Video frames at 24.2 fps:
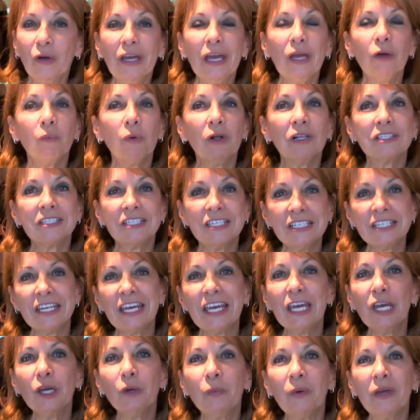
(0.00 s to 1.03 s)
Okay, well,
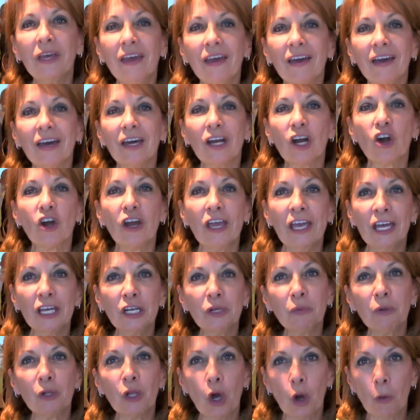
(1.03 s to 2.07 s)
today we had our
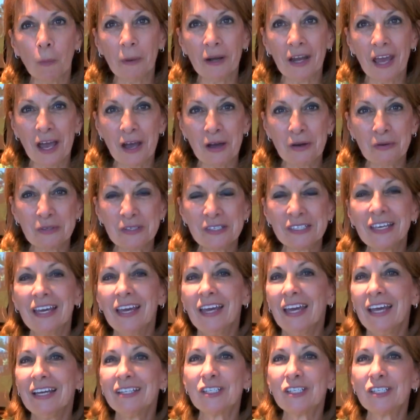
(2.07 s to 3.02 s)
annual open house.